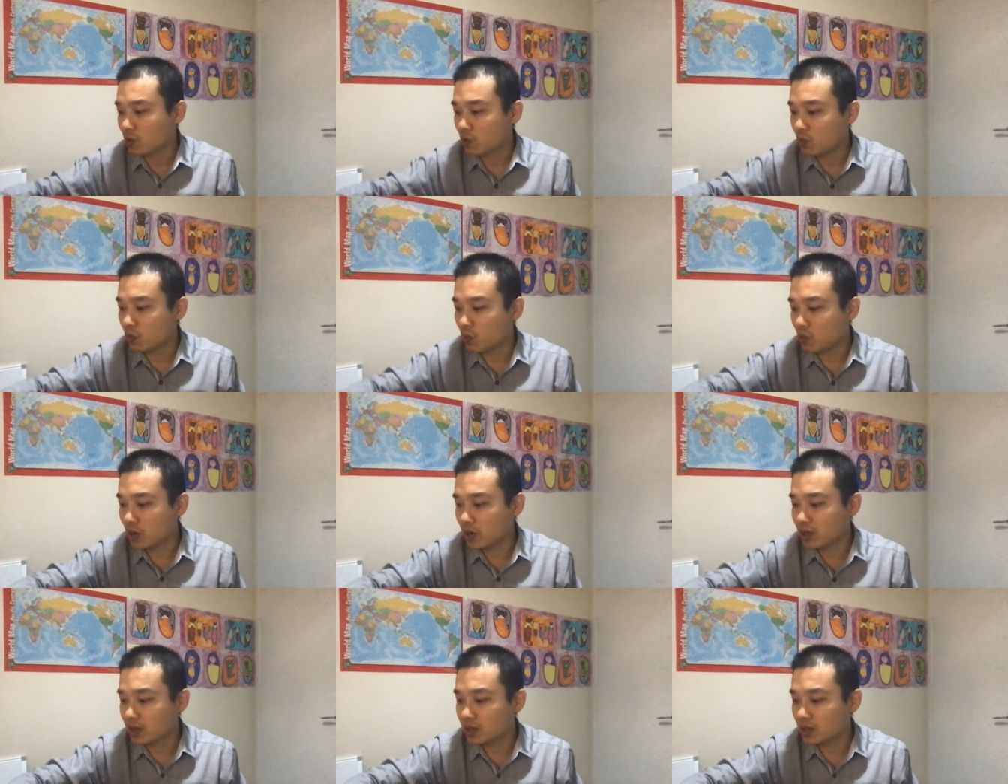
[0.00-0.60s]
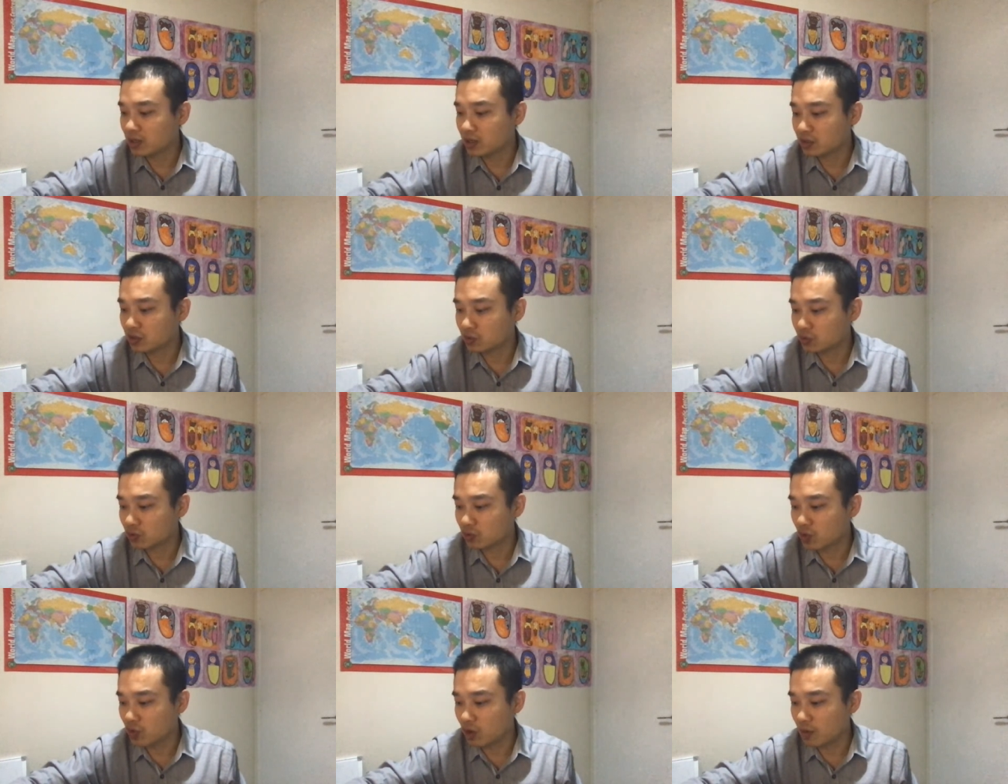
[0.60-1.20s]
one little
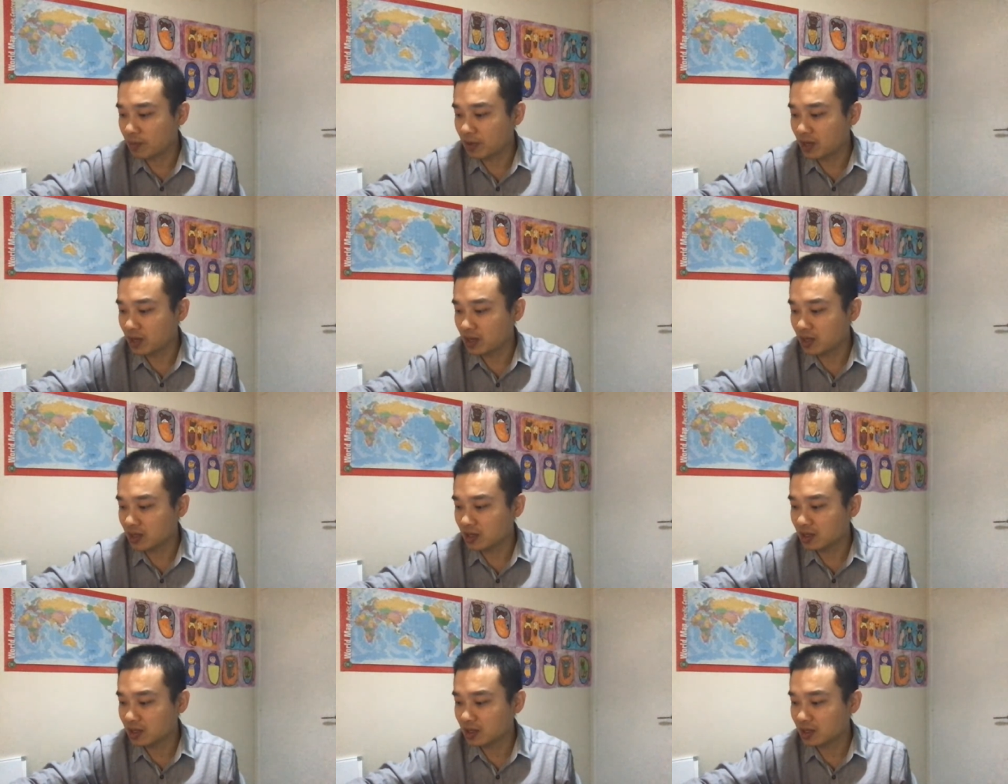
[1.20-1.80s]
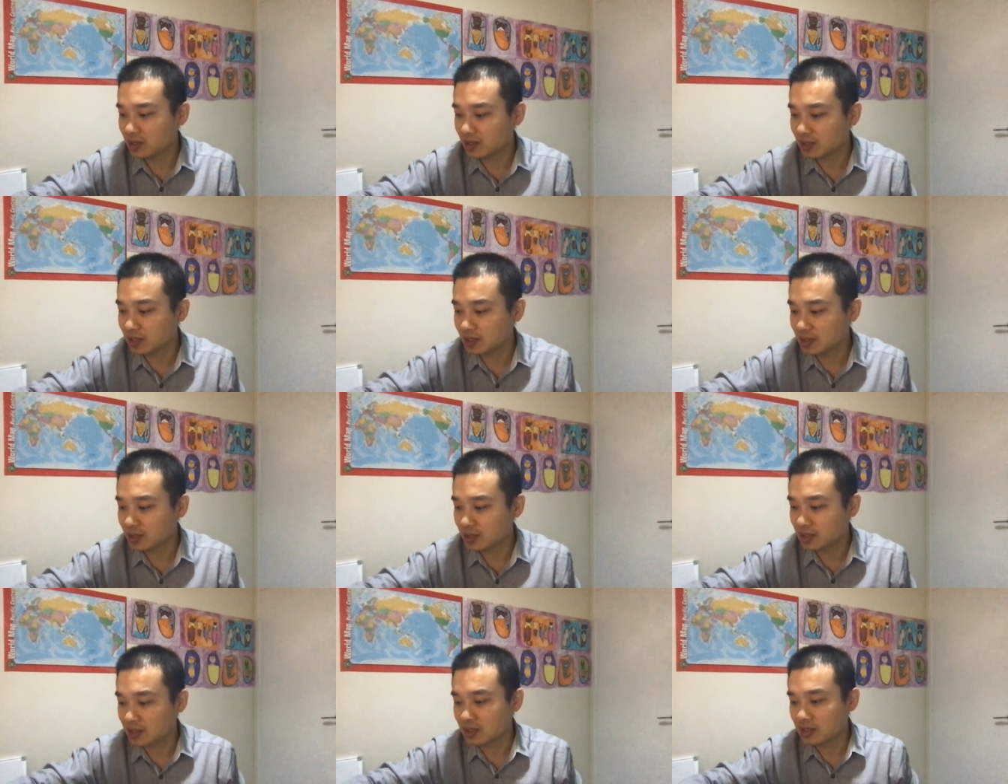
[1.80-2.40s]
topic
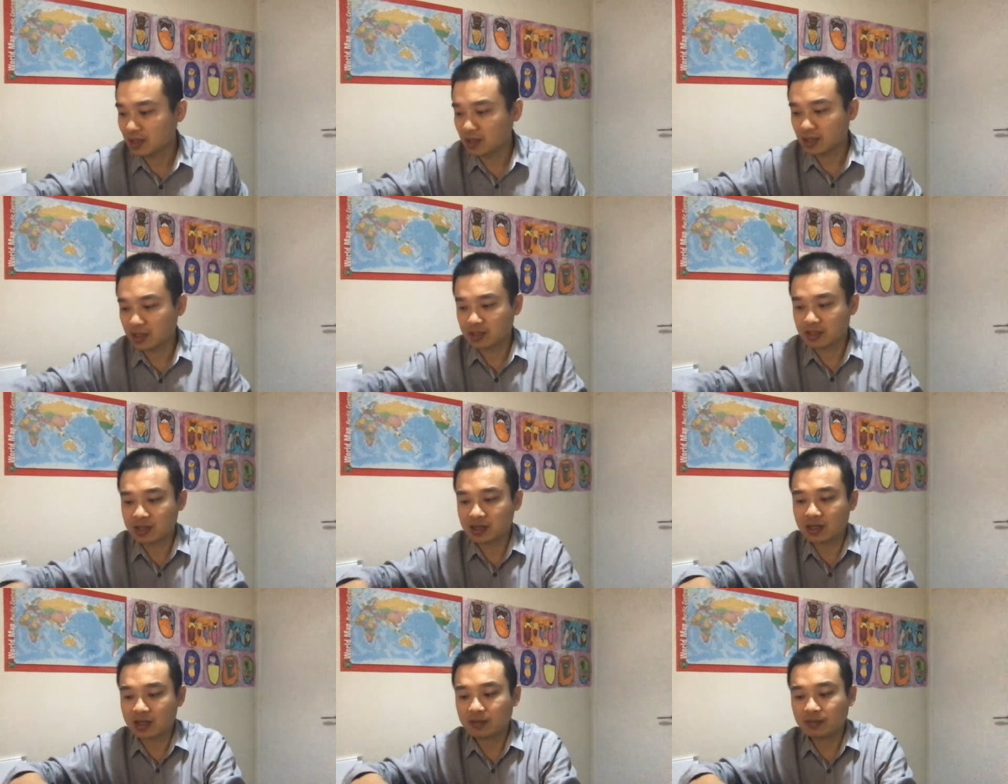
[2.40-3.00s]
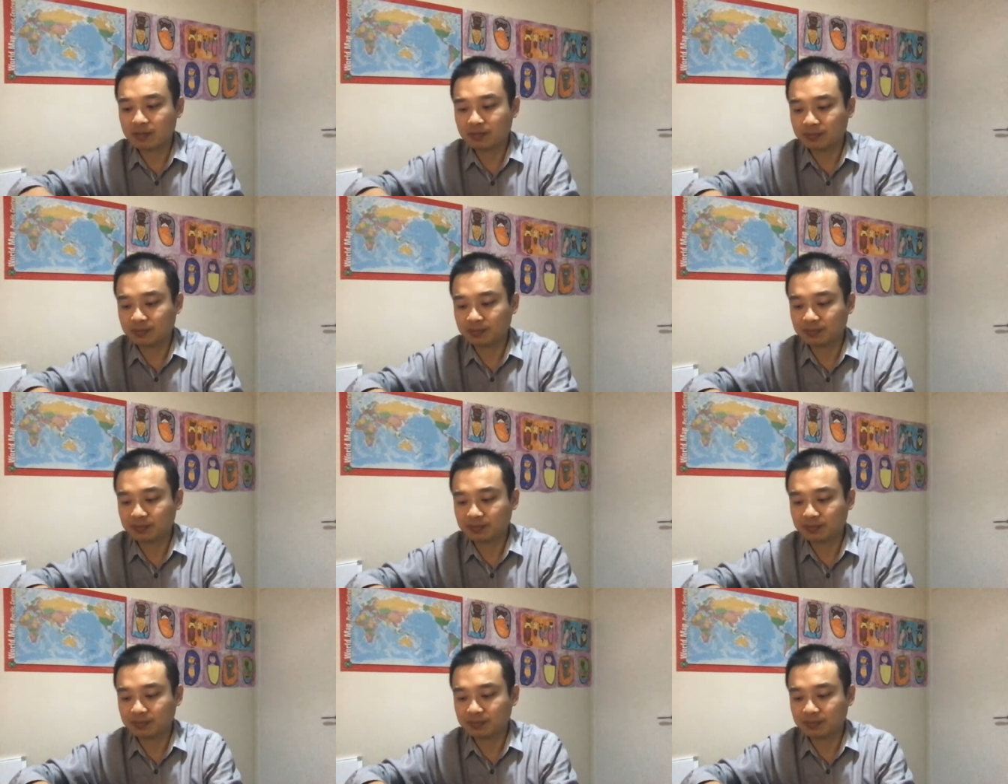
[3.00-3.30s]
at a time.